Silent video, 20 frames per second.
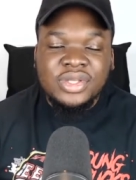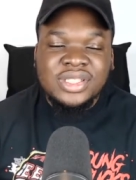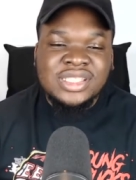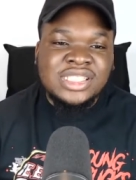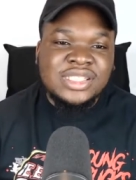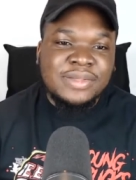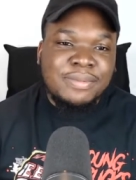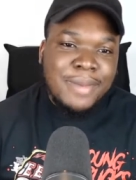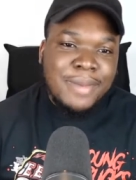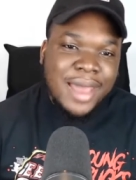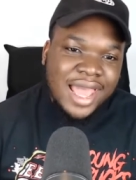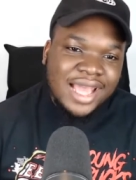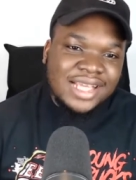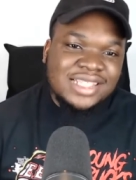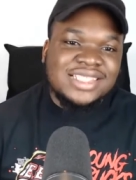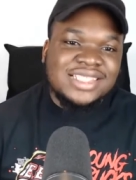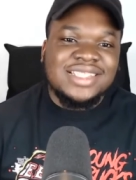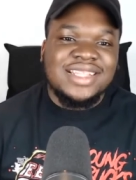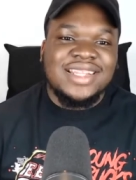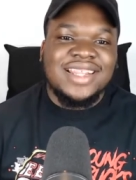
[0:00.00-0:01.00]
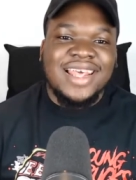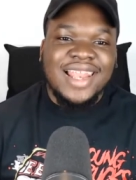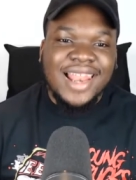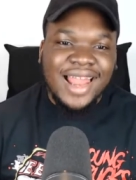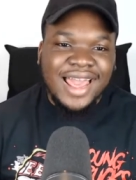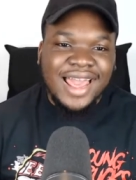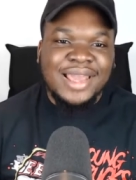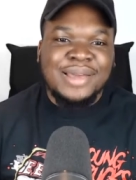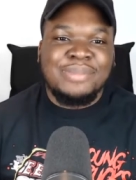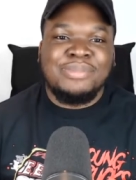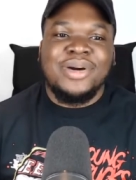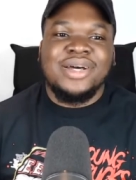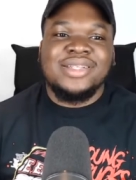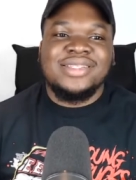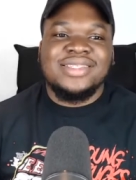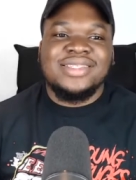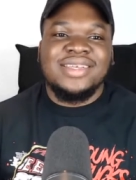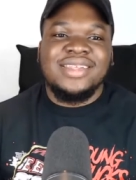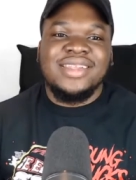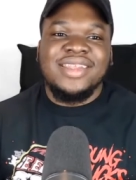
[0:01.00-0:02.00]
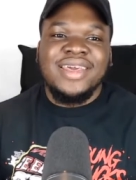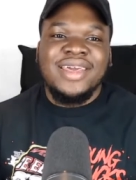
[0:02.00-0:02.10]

smash the like button.